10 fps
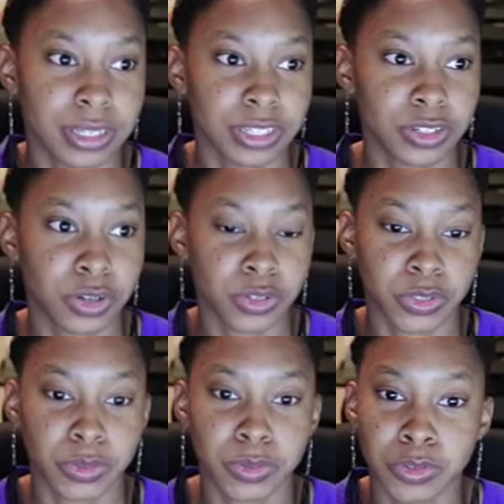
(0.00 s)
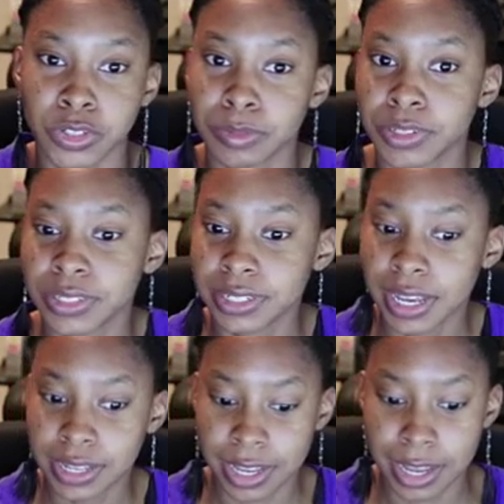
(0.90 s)
You go to
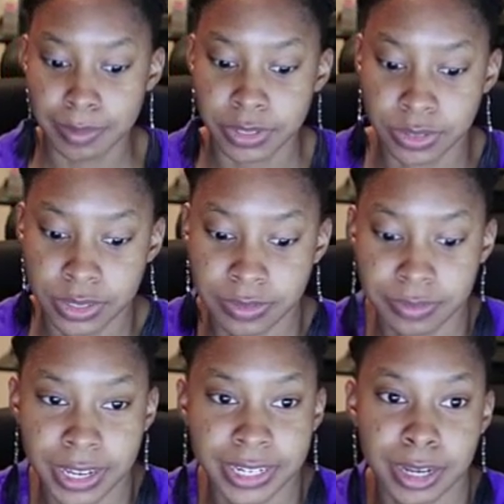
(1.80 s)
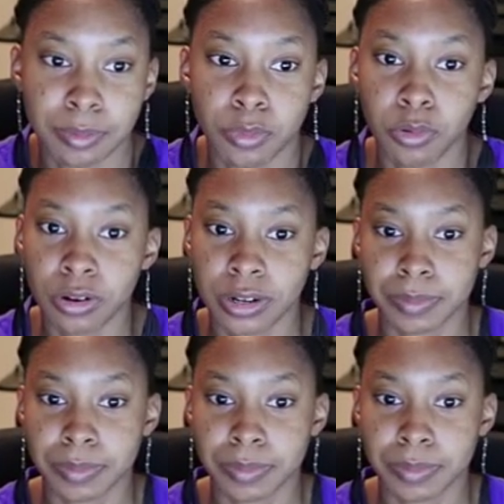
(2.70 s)
ujomusic.com and you can find out more